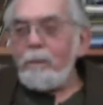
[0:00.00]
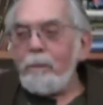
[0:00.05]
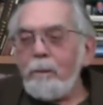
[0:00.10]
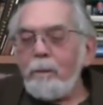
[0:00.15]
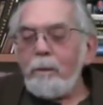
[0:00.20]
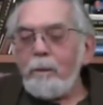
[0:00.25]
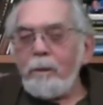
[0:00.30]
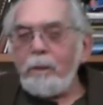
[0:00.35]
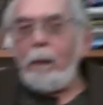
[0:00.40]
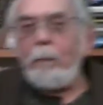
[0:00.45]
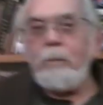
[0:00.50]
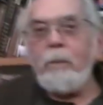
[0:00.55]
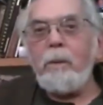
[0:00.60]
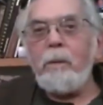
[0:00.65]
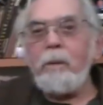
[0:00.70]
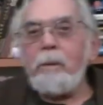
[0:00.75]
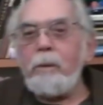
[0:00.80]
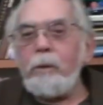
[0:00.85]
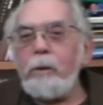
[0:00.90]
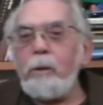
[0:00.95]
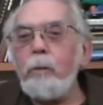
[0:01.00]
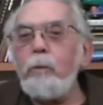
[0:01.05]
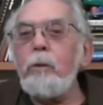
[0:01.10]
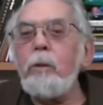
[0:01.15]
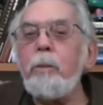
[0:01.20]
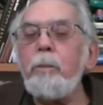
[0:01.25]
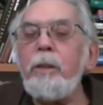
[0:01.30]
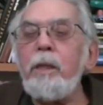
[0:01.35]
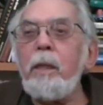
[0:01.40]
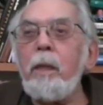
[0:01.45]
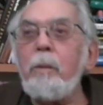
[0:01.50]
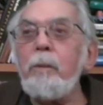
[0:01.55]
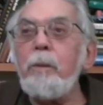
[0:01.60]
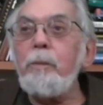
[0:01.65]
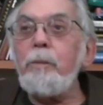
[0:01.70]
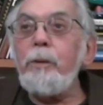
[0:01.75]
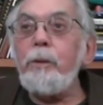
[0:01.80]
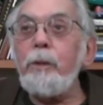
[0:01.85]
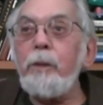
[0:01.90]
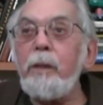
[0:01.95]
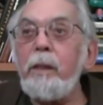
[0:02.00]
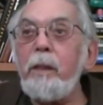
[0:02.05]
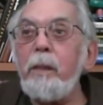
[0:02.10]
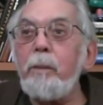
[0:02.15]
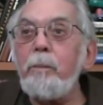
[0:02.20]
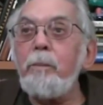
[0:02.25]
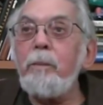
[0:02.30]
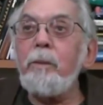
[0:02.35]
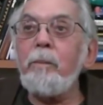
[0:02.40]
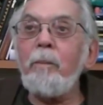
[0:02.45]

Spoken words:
Some soon to become a museum.